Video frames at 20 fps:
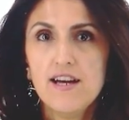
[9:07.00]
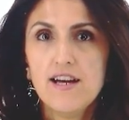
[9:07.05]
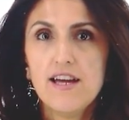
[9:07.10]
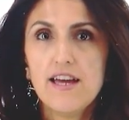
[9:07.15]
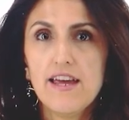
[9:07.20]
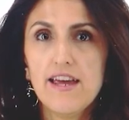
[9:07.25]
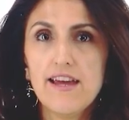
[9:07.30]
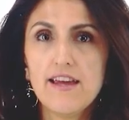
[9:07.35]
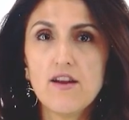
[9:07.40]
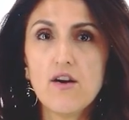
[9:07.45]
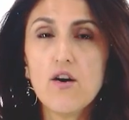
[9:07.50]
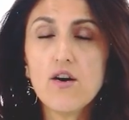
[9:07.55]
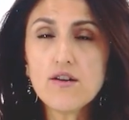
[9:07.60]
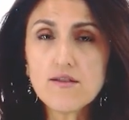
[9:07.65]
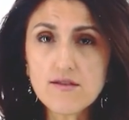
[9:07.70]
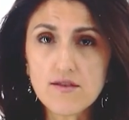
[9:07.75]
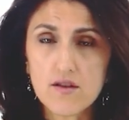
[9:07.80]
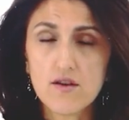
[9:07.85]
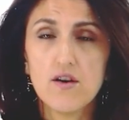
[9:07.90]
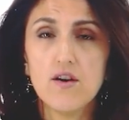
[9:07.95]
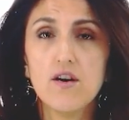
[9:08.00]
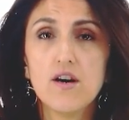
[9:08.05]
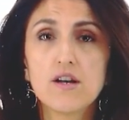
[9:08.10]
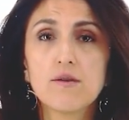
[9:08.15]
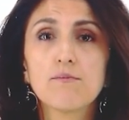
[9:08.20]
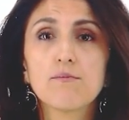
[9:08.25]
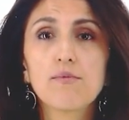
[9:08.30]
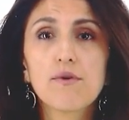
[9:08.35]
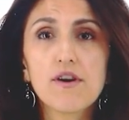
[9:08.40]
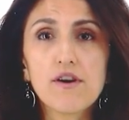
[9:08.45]
And also
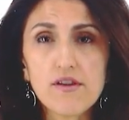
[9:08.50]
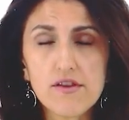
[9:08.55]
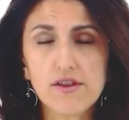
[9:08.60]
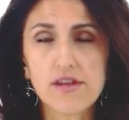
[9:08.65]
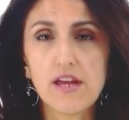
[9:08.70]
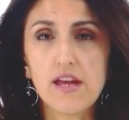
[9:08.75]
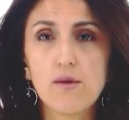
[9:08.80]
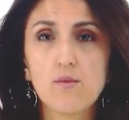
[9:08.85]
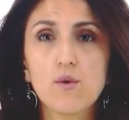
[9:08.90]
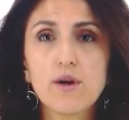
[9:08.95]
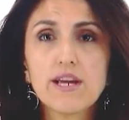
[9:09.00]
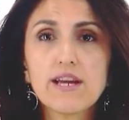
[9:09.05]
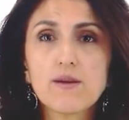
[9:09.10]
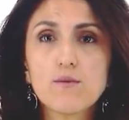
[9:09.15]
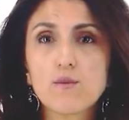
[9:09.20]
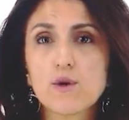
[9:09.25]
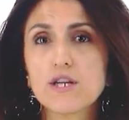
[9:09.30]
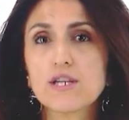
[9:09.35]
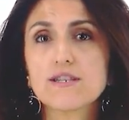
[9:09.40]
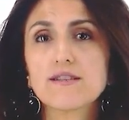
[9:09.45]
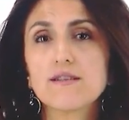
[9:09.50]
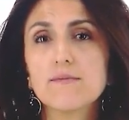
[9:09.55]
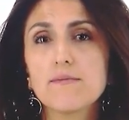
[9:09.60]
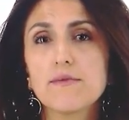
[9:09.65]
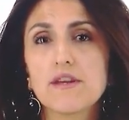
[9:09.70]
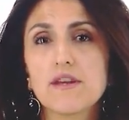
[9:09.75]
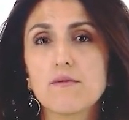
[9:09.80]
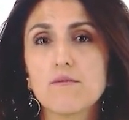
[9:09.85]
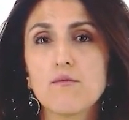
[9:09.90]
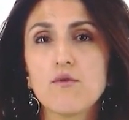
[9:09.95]
on birthday, we can wish
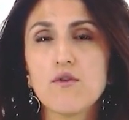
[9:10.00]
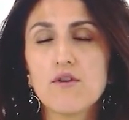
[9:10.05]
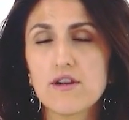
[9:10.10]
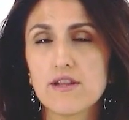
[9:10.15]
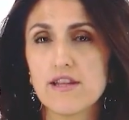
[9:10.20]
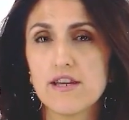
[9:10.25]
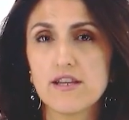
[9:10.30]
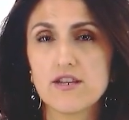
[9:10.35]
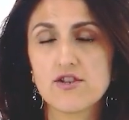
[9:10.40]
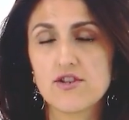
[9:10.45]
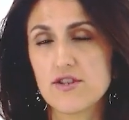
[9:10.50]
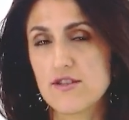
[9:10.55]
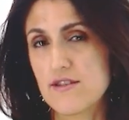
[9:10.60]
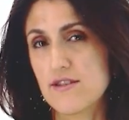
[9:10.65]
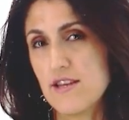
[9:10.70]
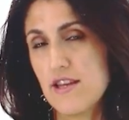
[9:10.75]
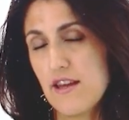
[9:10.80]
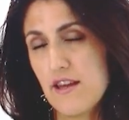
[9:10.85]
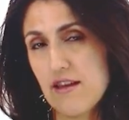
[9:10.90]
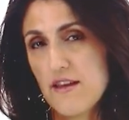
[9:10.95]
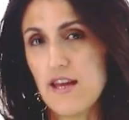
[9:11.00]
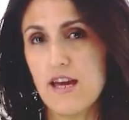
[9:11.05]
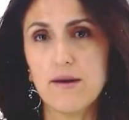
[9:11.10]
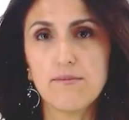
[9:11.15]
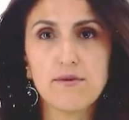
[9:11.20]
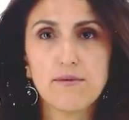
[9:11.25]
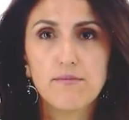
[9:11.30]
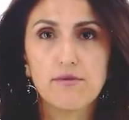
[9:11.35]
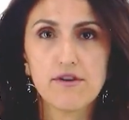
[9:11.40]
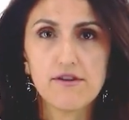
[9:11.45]
something more than just saying
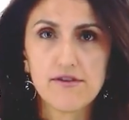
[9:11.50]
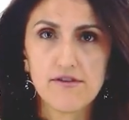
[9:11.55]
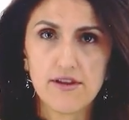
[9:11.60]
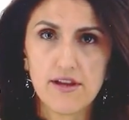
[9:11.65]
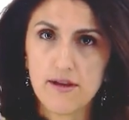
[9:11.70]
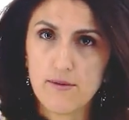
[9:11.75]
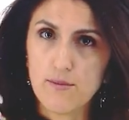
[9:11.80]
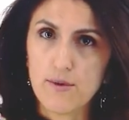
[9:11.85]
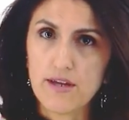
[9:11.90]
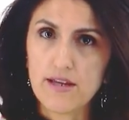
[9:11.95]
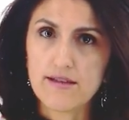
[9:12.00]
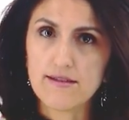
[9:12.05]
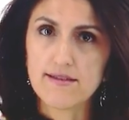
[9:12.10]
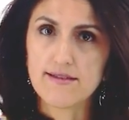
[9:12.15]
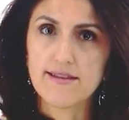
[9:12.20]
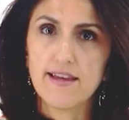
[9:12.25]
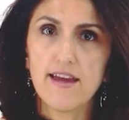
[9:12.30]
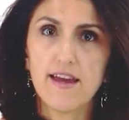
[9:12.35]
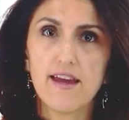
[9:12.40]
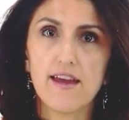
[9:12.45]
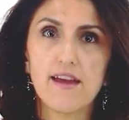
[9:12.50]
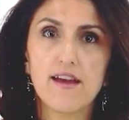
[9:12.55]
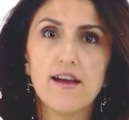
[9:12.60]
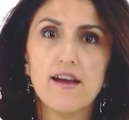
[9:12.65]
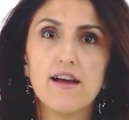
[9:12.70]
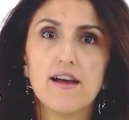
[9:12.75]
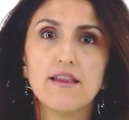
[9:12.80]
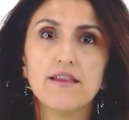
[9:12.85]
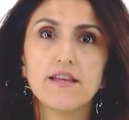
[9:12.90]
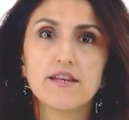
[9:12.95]
happy birthday. We can say,
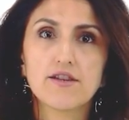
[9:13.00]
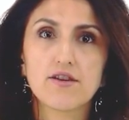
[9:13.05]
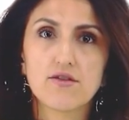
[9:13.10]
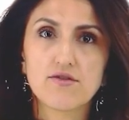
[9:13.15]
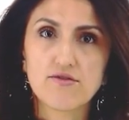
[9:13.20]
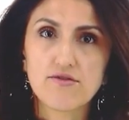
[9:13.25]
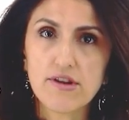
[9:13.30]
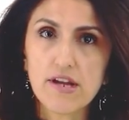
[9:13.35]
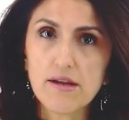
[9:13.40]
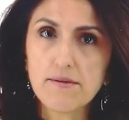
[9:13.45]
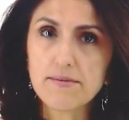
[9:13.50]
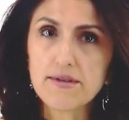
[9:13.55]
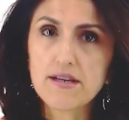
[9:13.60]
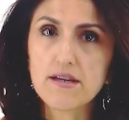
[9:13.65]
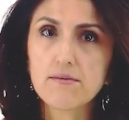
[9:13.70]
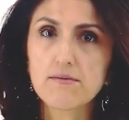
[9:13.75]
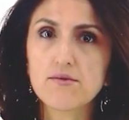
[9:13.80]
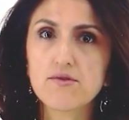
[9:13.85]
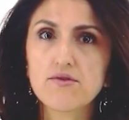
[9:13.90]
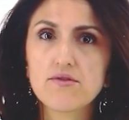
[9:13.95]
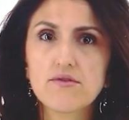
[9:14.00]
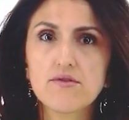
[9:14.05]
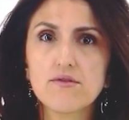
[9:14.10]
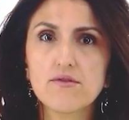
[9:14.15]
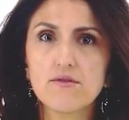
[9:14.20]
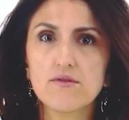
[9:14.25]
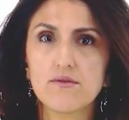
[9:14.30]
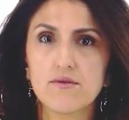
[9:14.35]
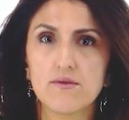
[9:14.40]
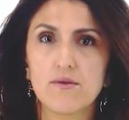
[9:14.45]
let your dreams come
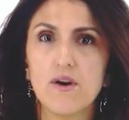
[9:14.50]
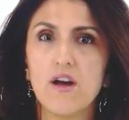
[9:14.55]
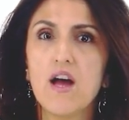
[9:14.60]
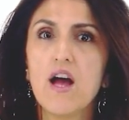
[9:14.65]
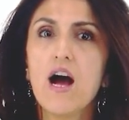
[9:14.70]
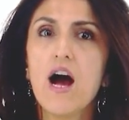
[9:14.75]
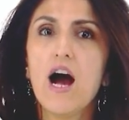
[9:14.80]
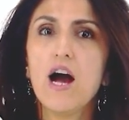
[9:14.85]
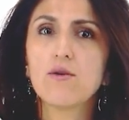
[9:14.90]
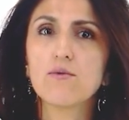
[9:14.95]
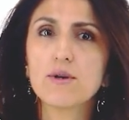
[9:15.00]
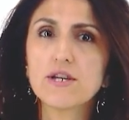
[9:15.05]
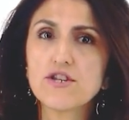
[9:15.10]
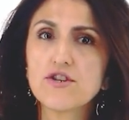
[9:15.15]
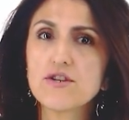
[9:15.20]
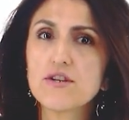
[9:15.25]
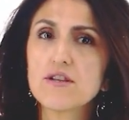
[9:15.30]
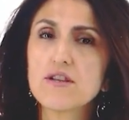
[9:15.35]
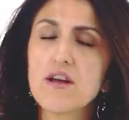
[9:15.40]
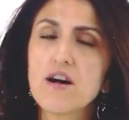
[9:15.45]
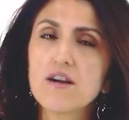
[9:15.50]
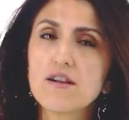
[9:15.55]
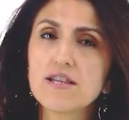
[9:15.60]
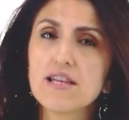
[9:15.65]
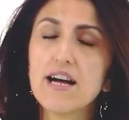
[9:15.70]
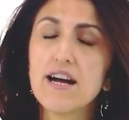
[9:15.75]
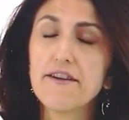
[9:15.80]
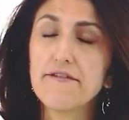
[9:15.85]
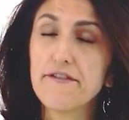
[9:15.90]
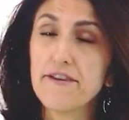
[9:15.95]
true. I wish you long
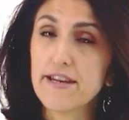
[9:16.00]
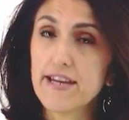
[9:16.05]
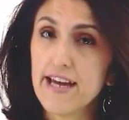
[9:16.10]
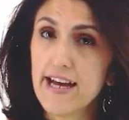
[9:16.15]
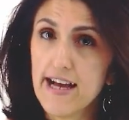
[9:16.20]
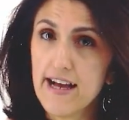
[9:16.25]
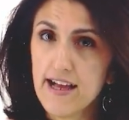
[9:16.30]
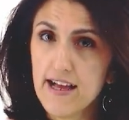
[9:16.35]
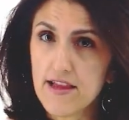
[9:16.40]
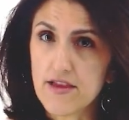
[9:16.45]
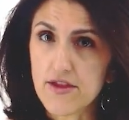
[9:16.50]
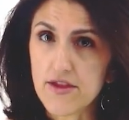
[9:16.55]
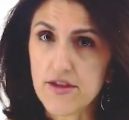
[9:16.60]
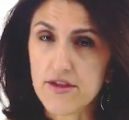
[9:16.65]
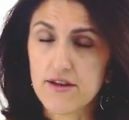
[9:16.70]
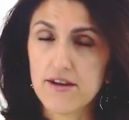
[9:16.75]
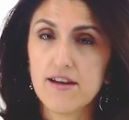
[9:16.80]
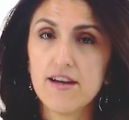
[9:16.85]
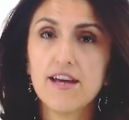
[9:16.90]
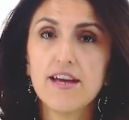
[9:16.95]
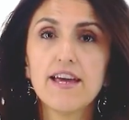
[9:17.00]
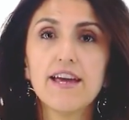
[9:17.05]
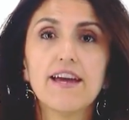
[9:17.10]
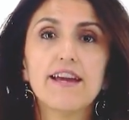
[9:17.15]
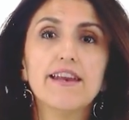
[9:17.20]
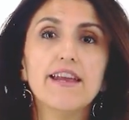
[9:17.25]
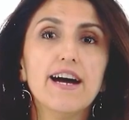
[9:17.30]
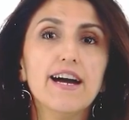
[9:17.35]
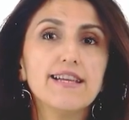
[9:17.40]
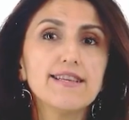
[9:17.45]
life and health.
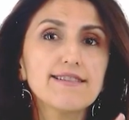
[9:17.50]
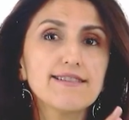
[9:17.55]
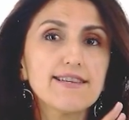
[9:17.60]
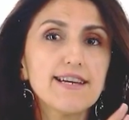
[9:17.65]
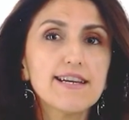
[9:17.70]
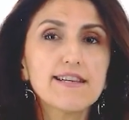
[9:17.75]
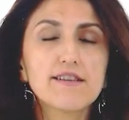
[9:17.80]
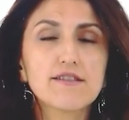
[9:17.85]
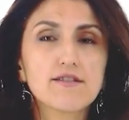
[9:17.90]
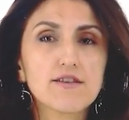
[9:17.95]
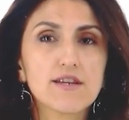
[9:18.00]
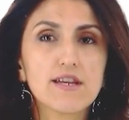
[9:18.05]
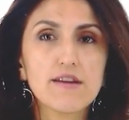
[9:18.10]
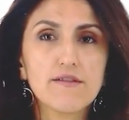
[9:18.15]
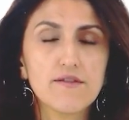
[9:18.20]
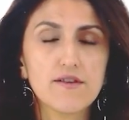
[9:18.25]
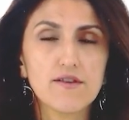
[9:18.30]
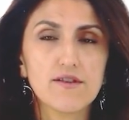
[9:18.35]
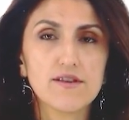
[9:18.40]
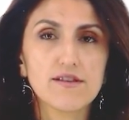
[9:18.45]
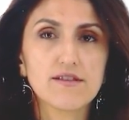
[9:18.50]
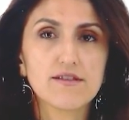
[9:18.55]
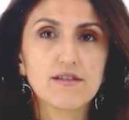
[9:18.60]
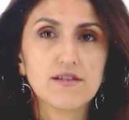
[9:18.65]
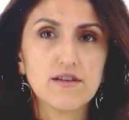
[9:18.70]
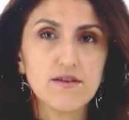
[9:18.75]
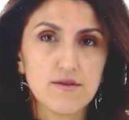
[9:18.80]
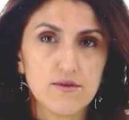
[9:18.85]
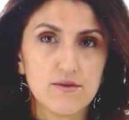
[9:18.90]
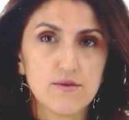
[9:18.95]
And I decided to give you this
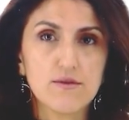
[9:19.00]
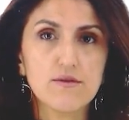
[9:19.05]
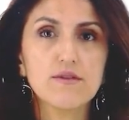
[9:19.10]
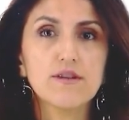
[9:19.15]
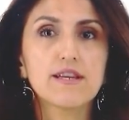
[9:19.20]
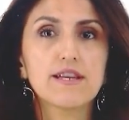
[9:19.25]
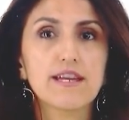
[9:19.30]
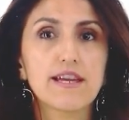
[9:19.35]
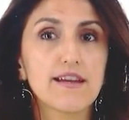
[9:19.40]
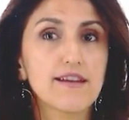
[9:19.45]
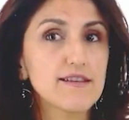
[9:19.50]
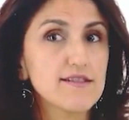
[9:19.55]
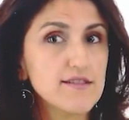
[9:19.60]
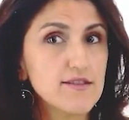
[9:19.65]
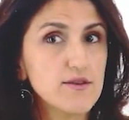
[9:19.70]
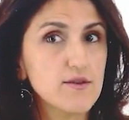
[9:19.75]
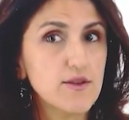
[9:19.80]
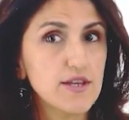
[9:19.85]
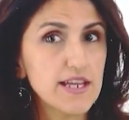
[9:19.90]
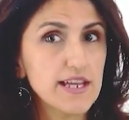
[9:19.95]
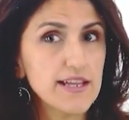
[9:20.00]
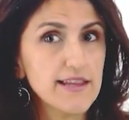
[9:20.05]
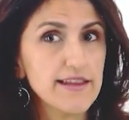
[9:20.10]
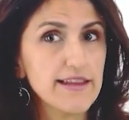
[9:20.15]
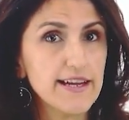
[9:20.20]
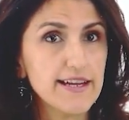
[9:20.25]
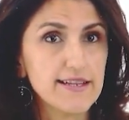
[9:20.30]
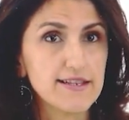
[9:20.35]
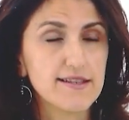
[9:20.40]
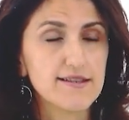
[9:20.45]
too in case you need
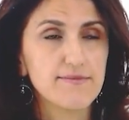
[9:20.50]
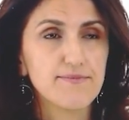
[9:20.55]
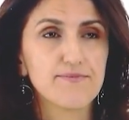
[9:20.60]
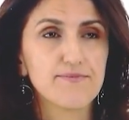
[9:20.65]
that.